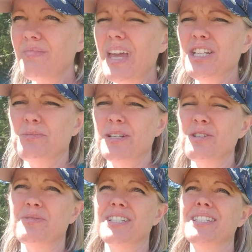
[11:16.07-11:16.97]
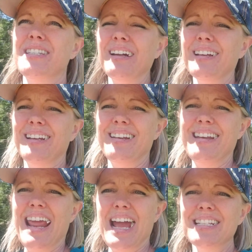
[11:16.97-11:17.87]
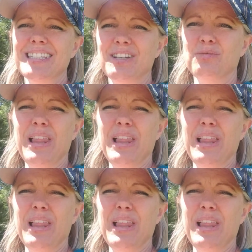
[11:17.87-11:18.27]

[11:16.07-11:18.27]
and especially when we're stuck in a nasty,